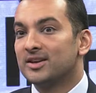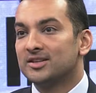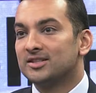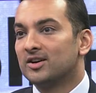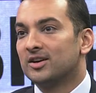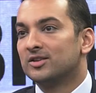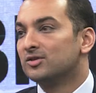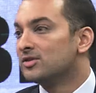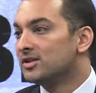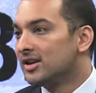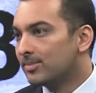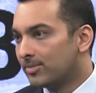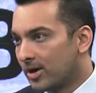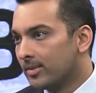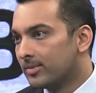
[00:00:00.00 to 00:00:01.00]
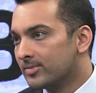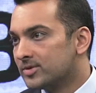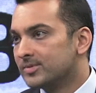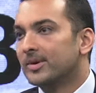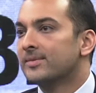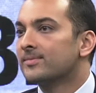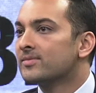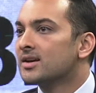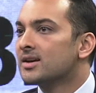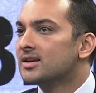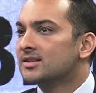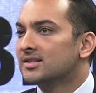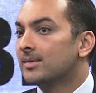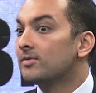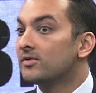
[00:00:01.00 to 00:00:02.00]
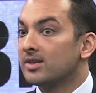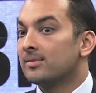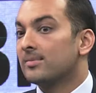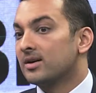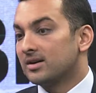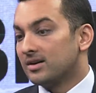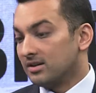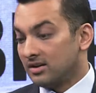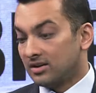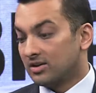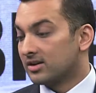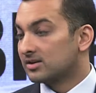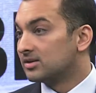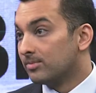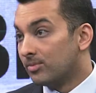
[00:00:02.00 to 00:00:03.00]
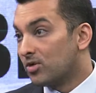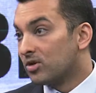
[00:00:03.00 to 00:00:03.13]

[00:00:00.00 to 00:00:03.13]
got unique problems, but some of them are across the board.